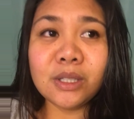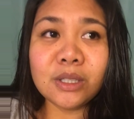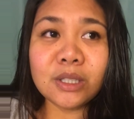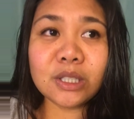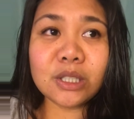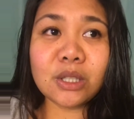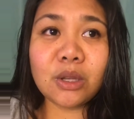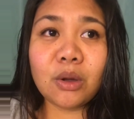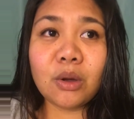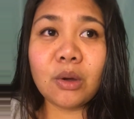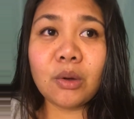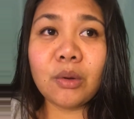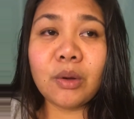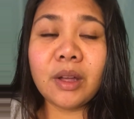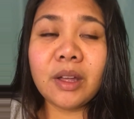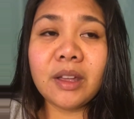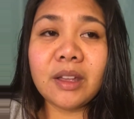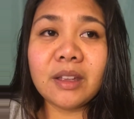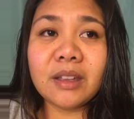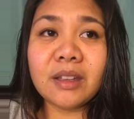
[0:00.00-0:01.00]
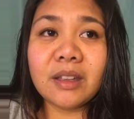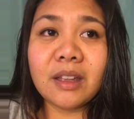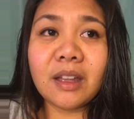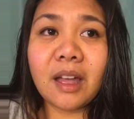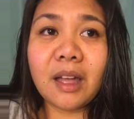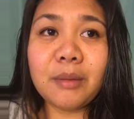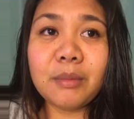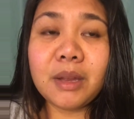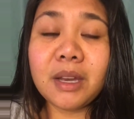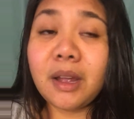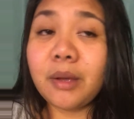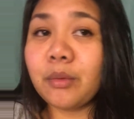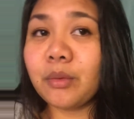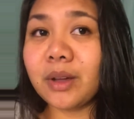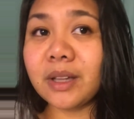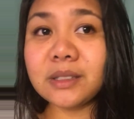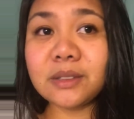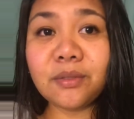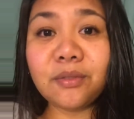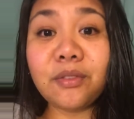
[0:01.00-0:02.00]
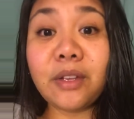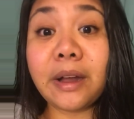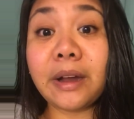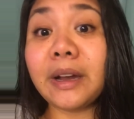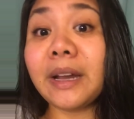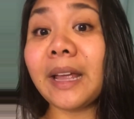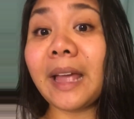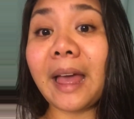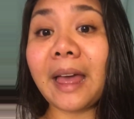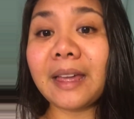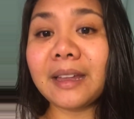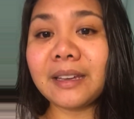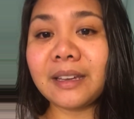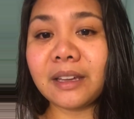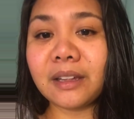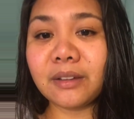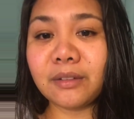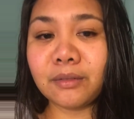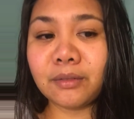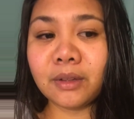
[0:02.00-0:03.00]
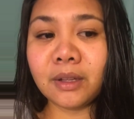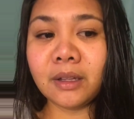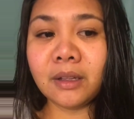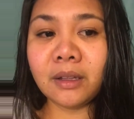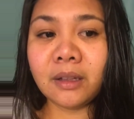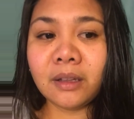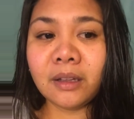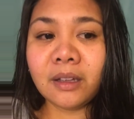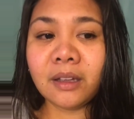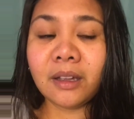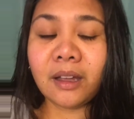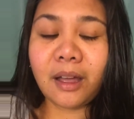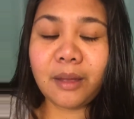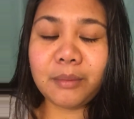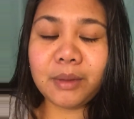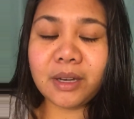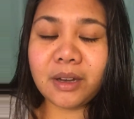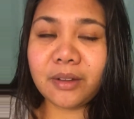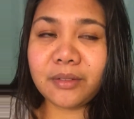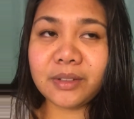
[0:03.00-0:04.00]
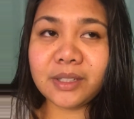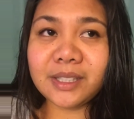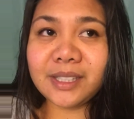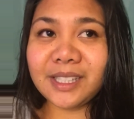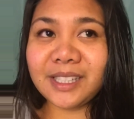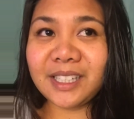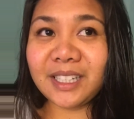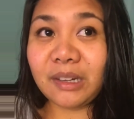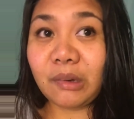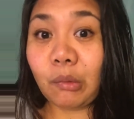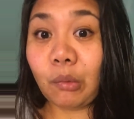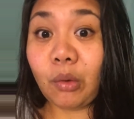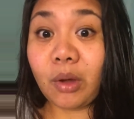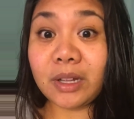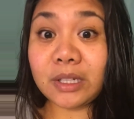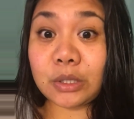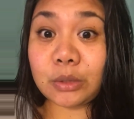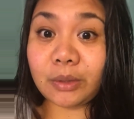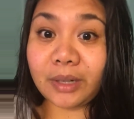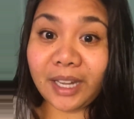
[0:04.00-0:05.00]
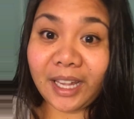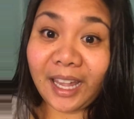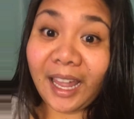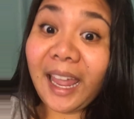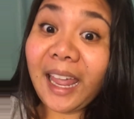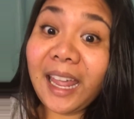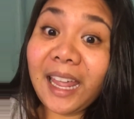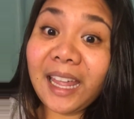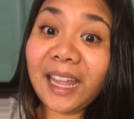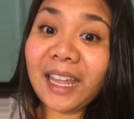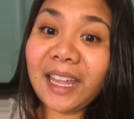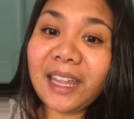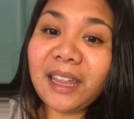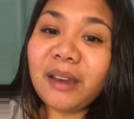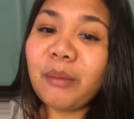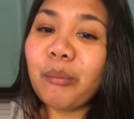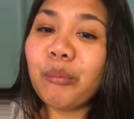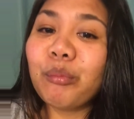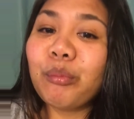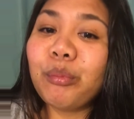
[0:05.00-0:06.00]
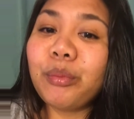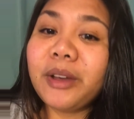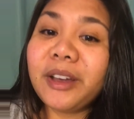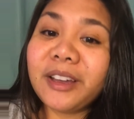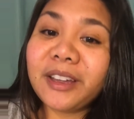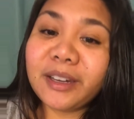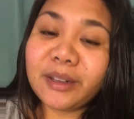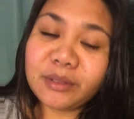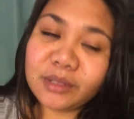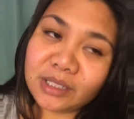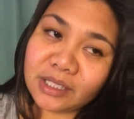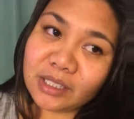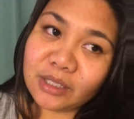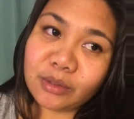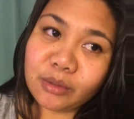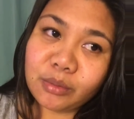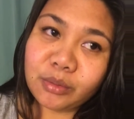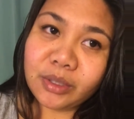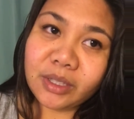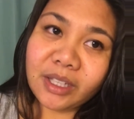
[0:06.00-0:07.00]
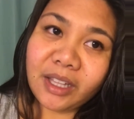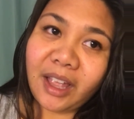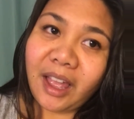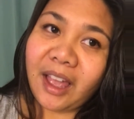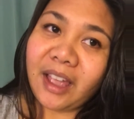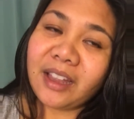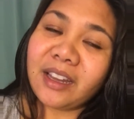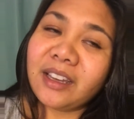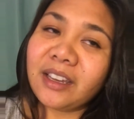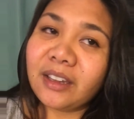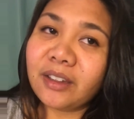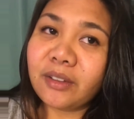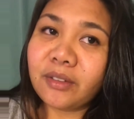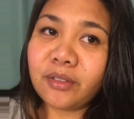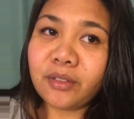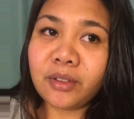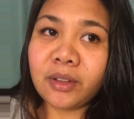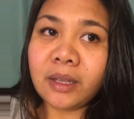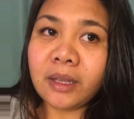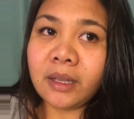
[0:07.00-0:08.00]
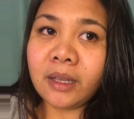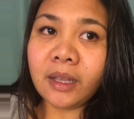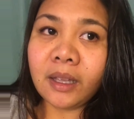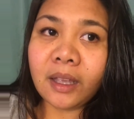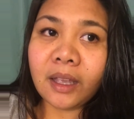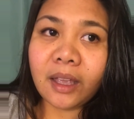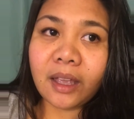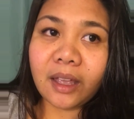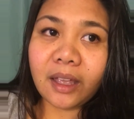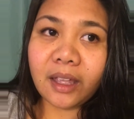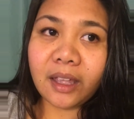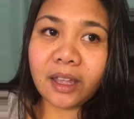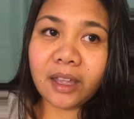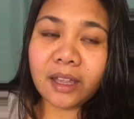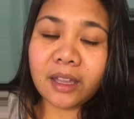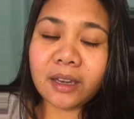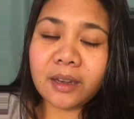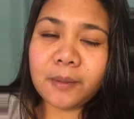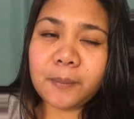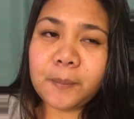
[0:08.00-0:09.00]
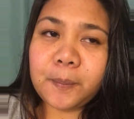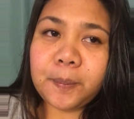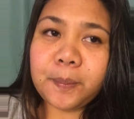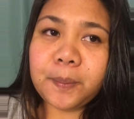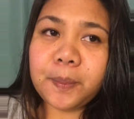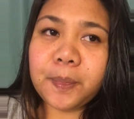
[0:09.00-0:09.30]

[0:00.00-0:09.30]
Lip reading: So, I mean, I was very active. I mean, obviously I didn't watch what I ate, but I was still really active, and